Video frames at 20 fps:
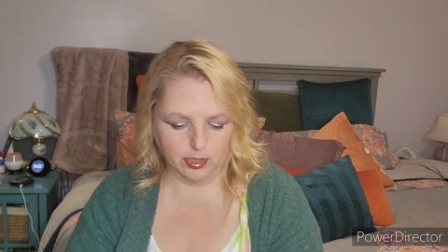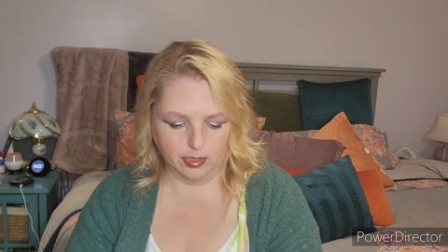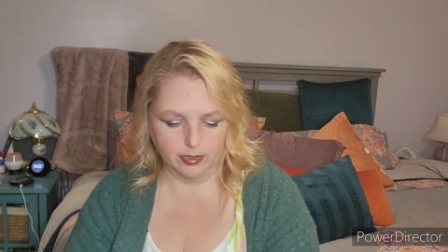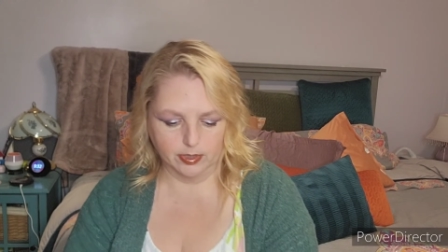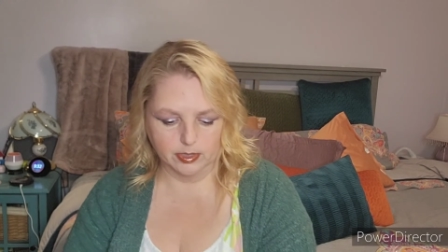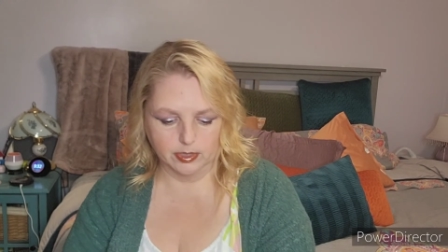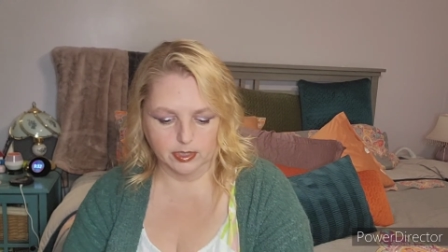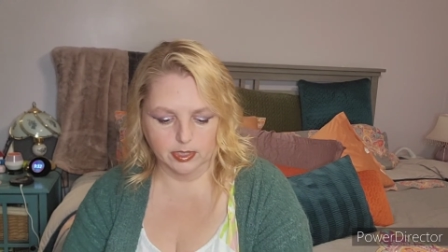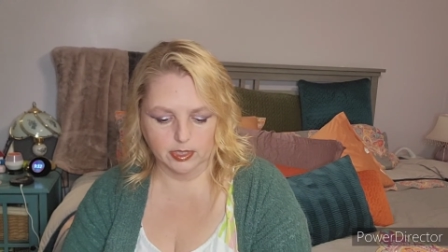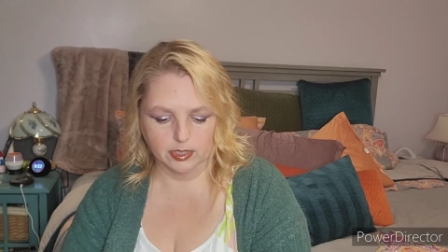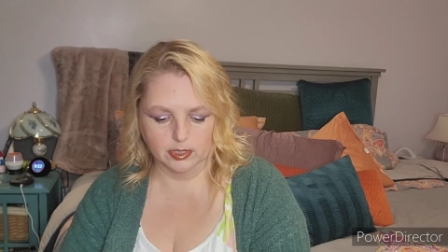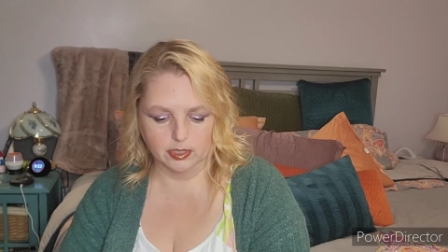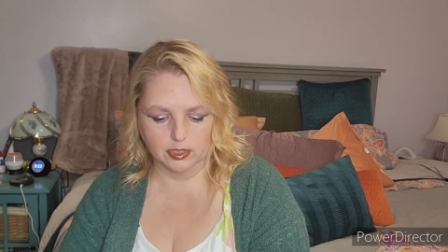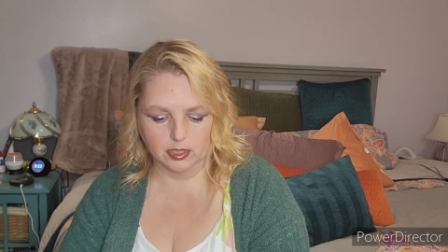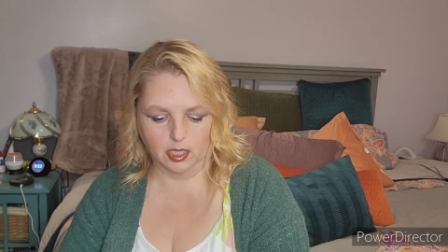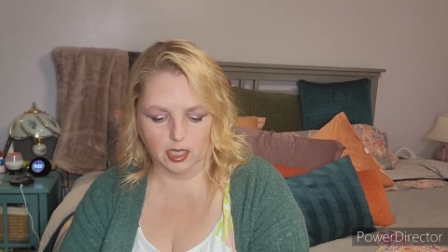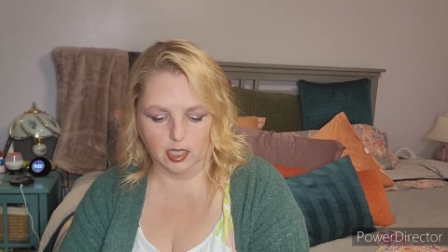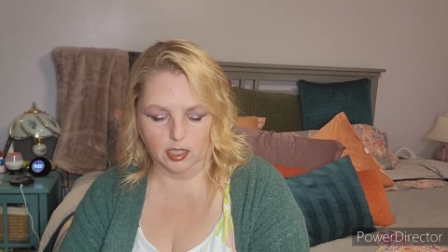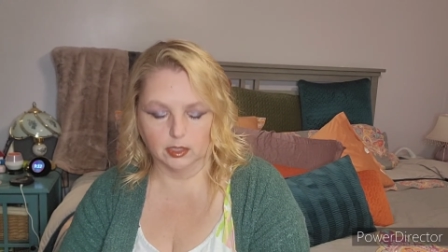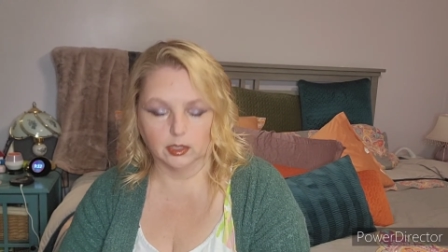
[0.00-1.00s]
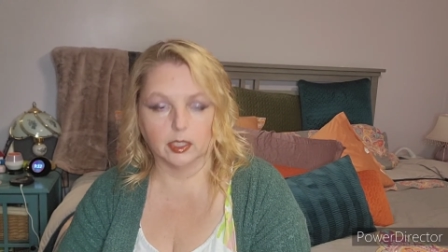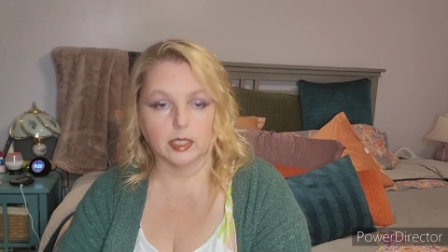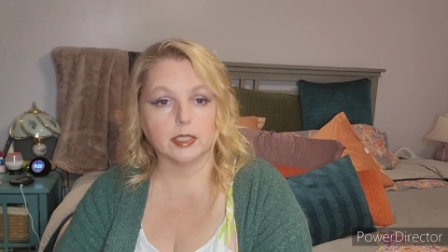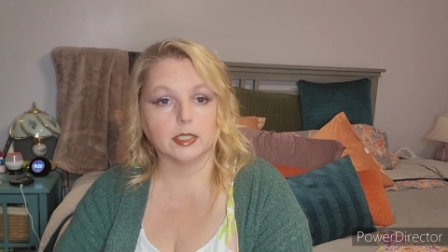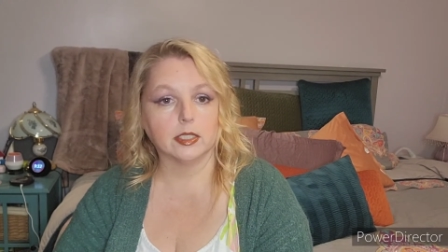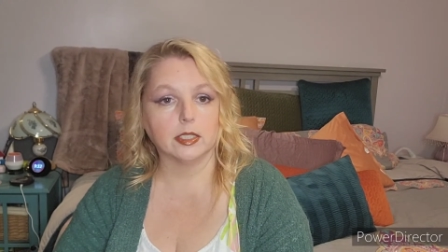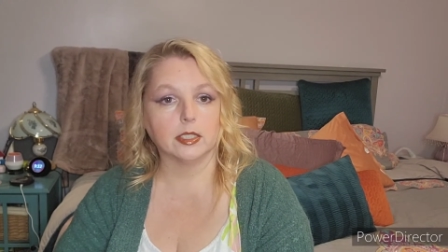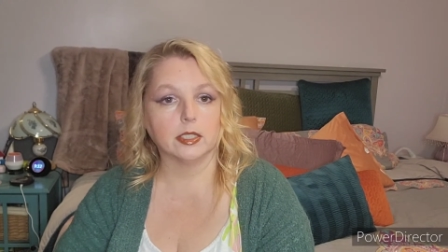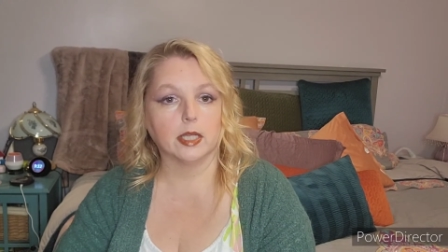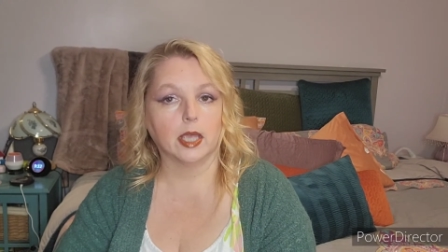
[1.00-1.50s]
Now this is a
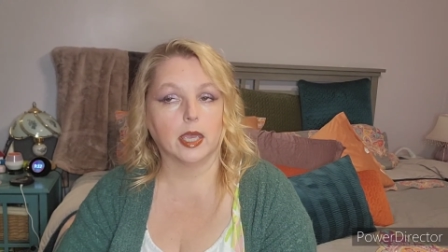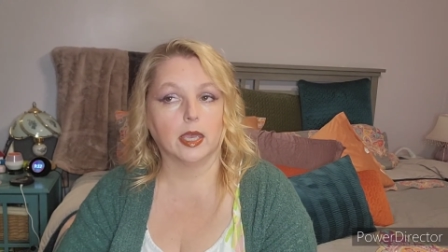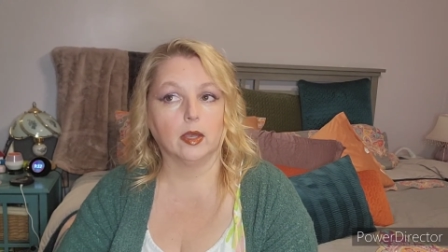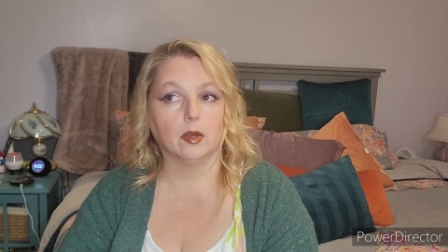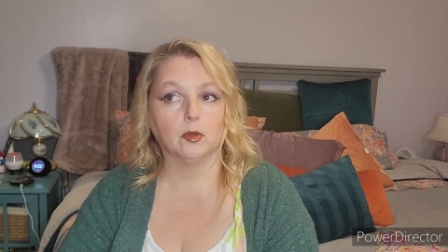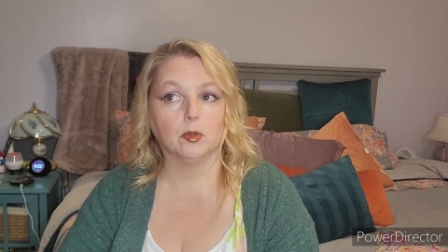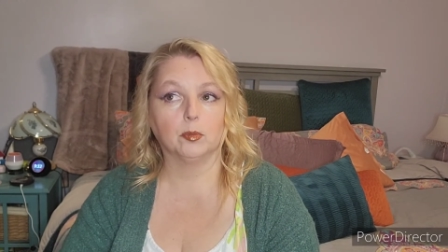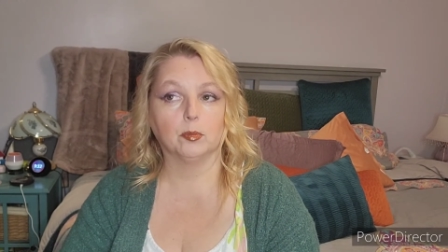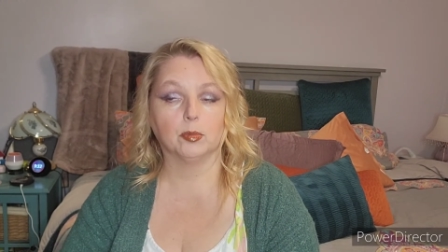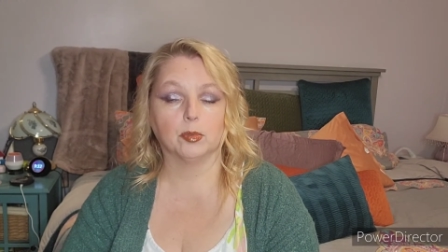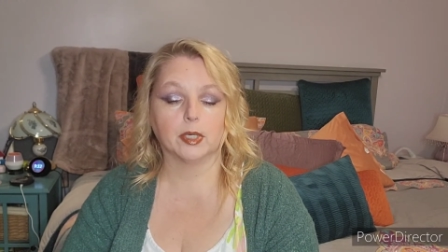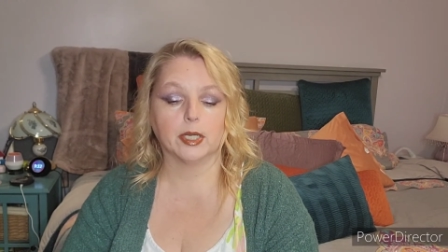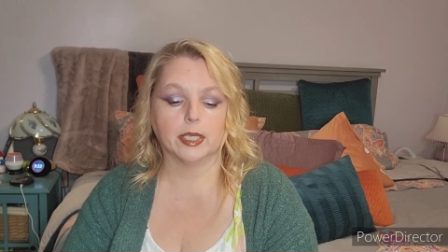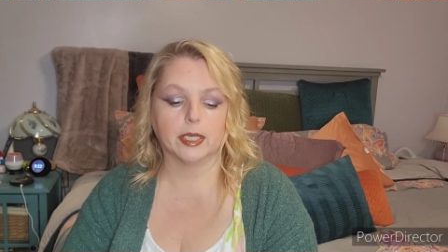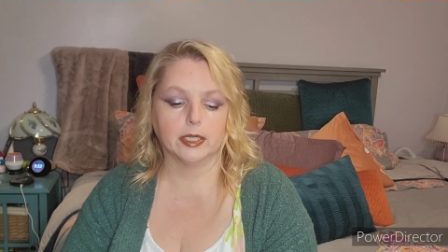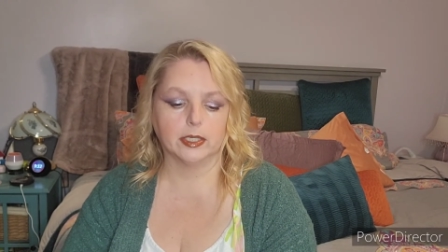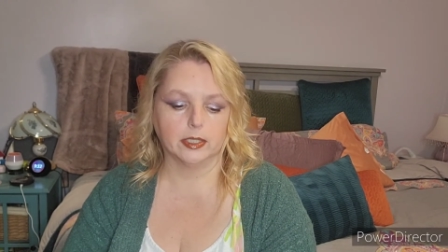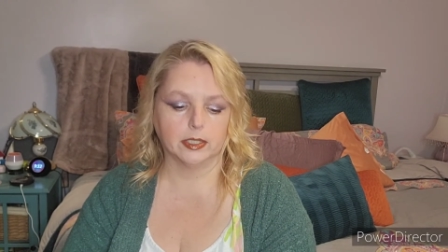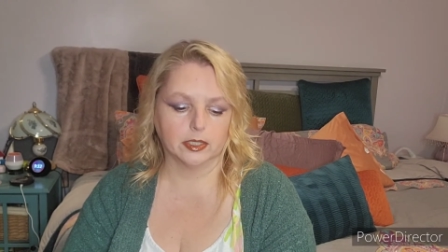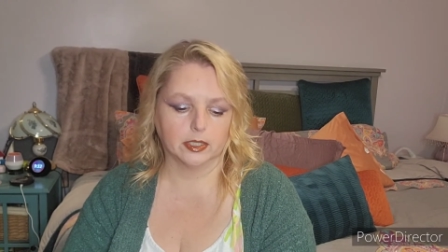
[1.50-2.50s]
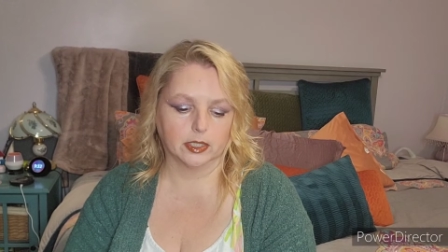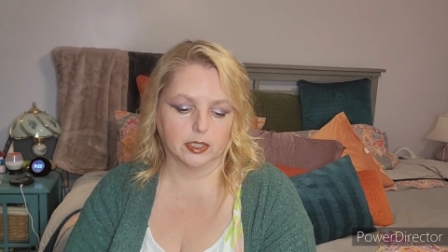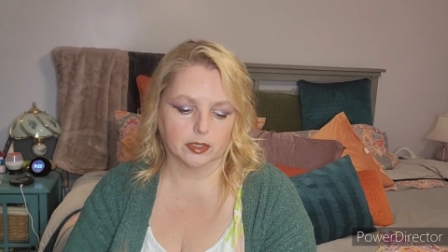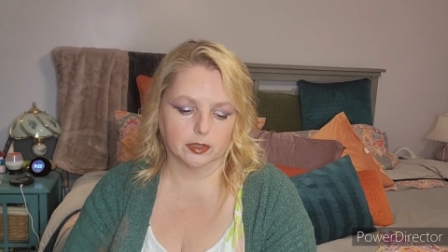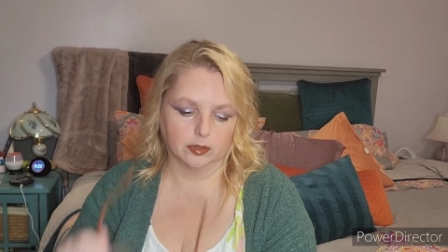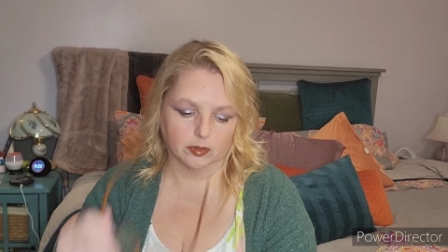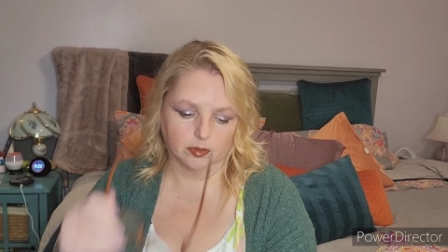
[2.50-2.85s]
London Town brand.